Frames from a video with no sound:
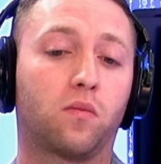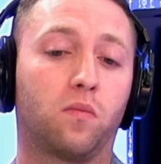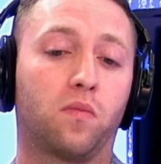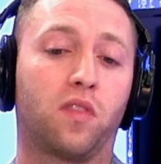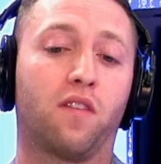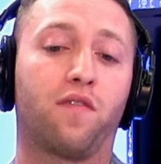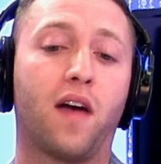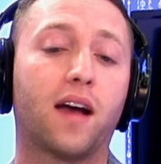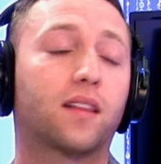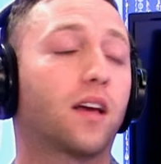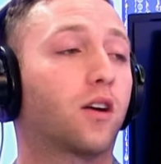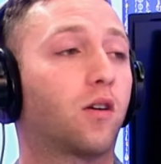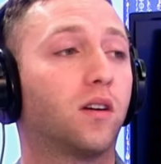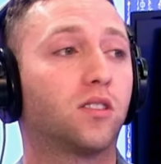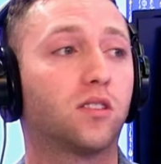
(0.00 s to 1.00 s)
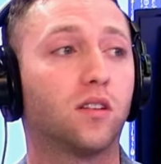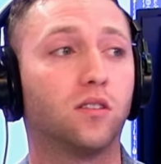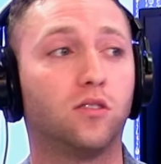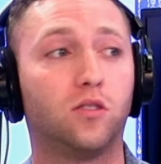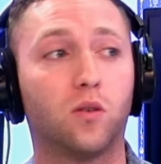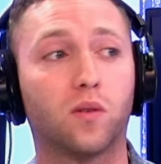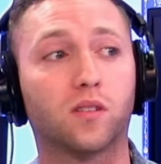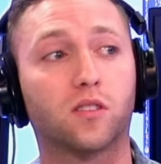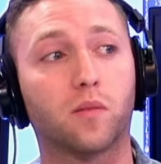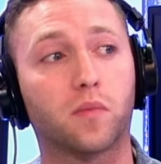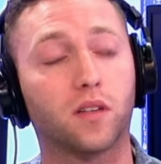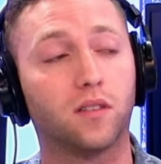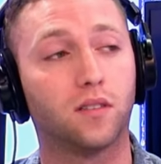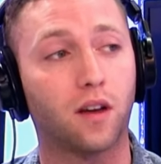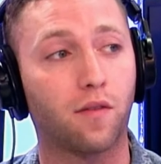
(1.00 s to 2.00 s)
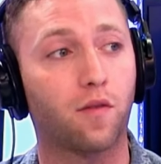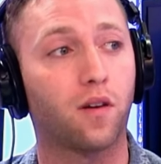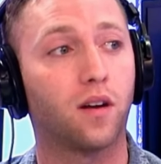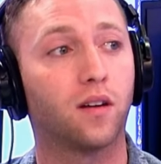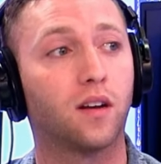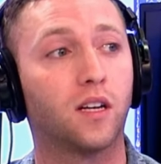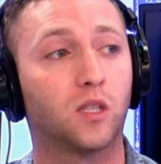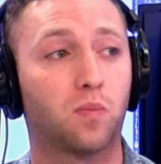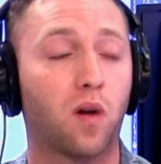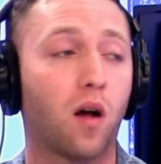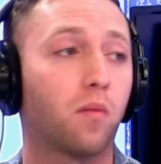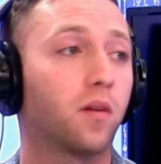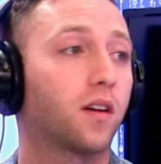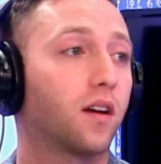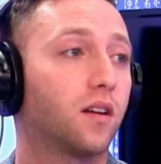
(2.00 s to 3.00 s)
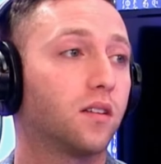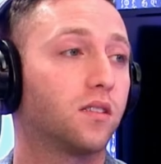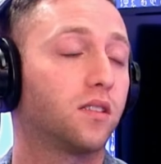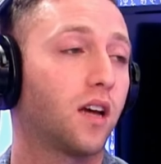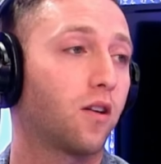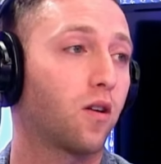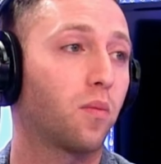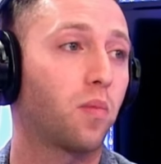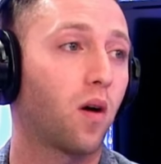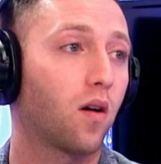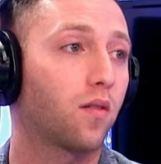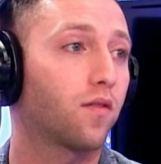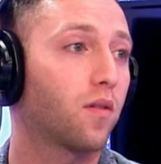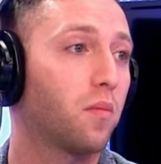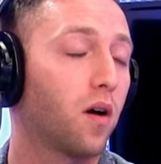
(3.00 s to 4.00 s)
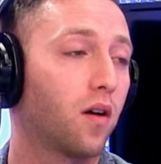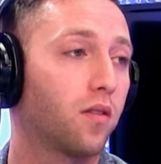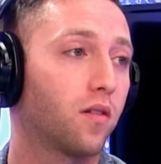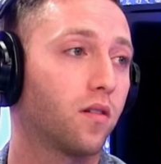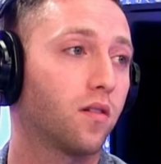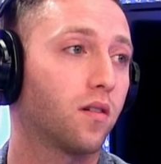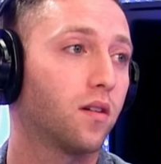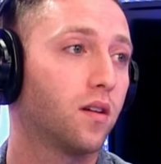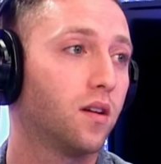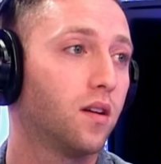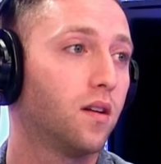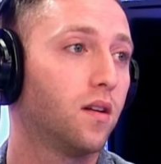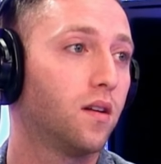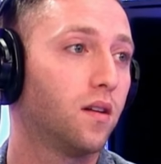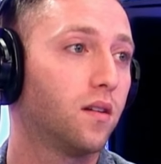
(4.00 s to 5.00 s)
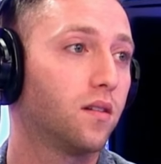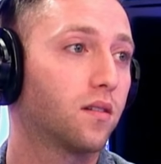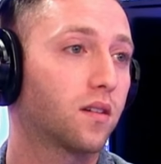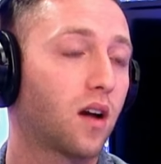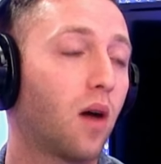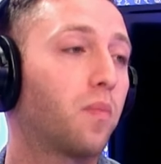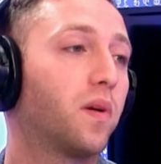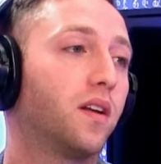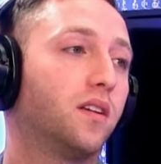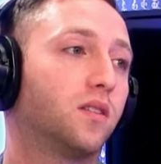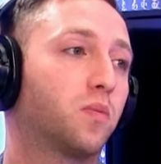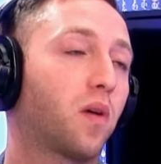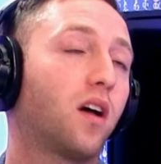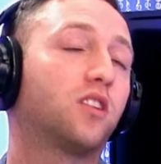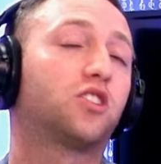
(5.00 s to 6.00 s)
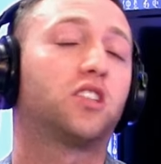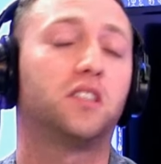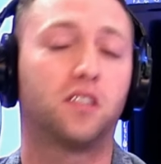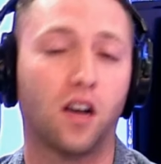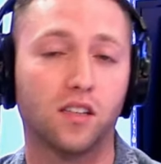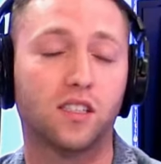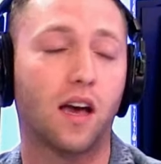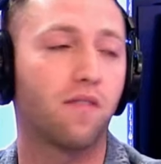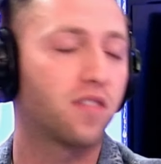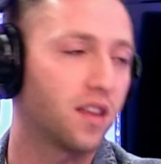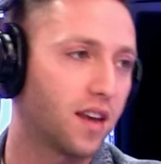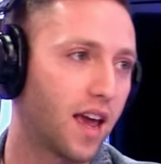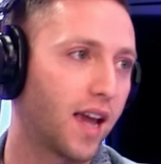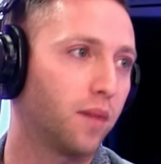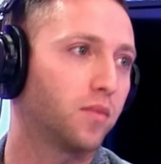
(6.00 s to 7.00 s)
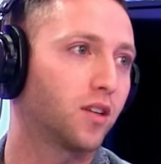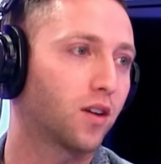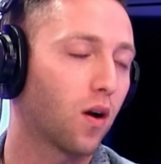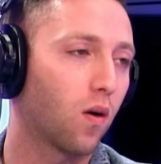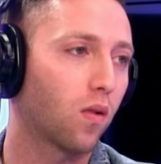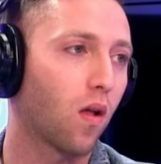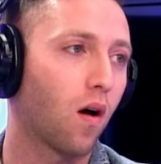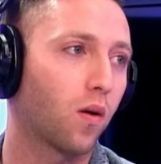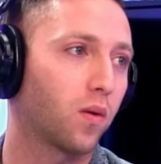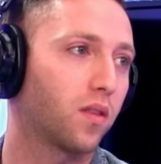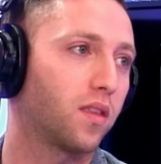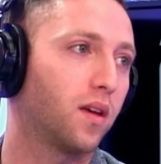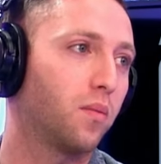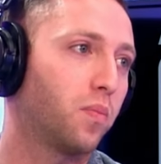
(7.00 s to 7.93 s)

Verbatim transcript: the fact that Kristen is doing something different is probably going to set her apart from other companies. No, plus she does have the name to go along with it.